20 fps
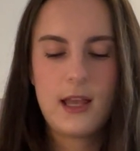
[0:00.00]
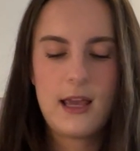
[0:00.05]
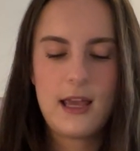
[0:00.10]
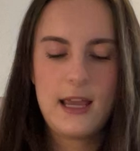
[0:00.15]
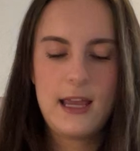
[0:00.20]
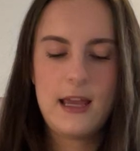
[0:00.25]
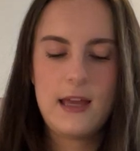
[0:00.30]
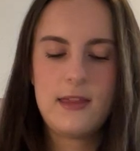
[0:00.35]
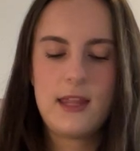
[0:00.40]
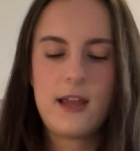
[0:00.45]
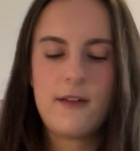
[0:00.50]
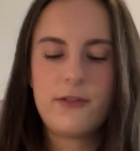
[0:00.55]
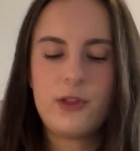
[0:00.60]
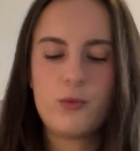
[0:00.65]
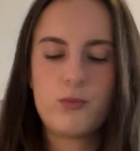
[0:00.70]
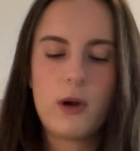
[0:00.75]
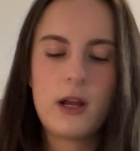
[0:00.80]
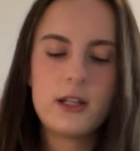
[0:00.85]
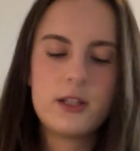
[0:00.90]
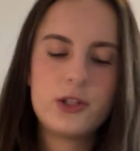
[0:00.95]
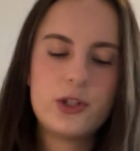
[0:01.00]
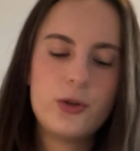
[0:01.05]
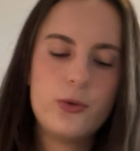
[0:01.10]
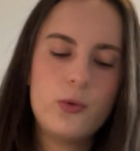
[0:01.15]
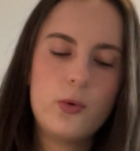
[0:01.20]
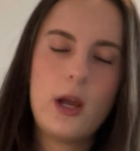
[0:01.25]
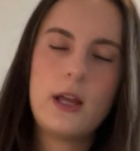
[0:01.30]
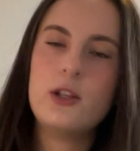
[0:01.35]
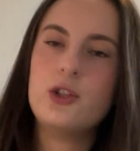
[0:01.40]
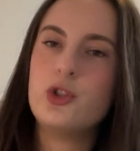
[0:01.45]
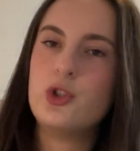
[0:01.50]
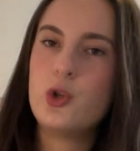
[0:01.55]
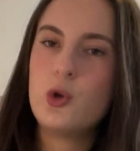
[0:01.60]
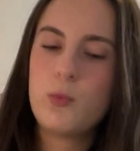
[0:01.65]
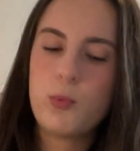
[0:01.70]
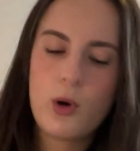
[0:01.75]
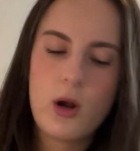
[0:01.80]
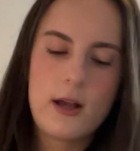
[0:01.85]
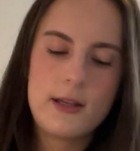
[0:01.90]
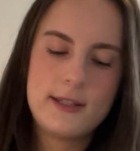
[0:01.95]
and they have the right to due
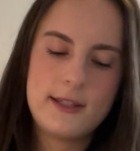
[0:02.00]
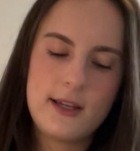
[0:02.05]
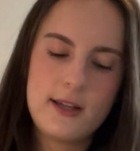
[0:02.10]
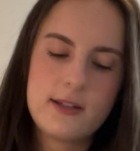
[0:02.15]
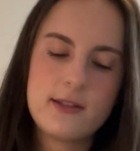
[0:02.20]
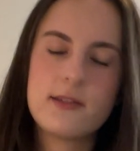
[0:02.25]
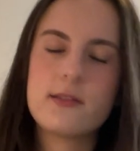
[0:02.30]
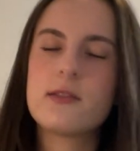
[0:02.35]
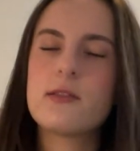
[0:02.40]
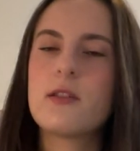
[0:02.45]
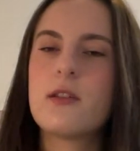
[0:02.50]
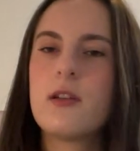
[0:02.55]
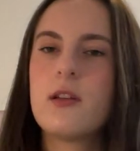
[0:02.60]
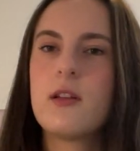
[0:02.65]
process,